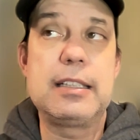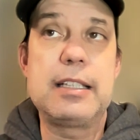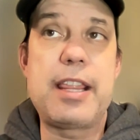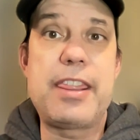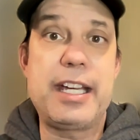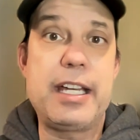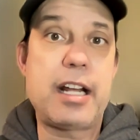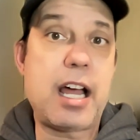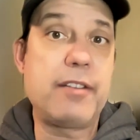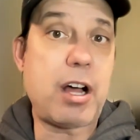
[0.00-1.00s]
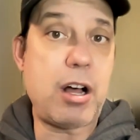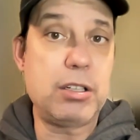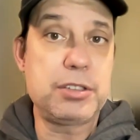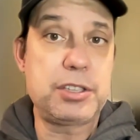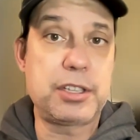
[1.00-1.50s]
then I've
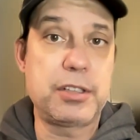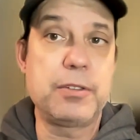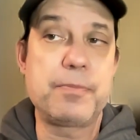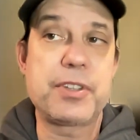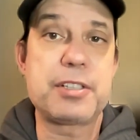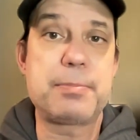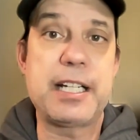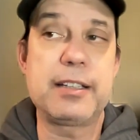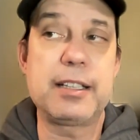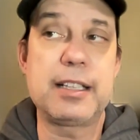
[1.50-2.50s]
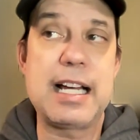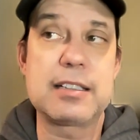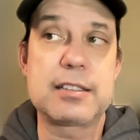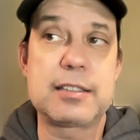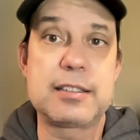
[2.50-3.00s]
also spent the
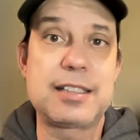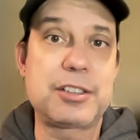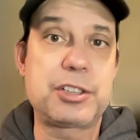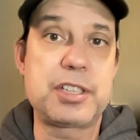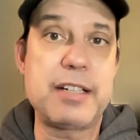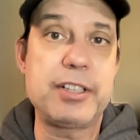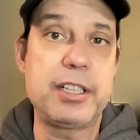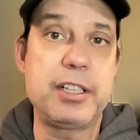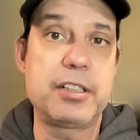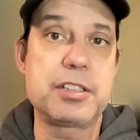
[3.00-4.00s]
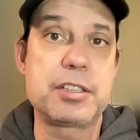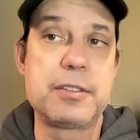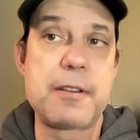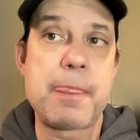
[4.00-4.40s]
last 6 or 7 years,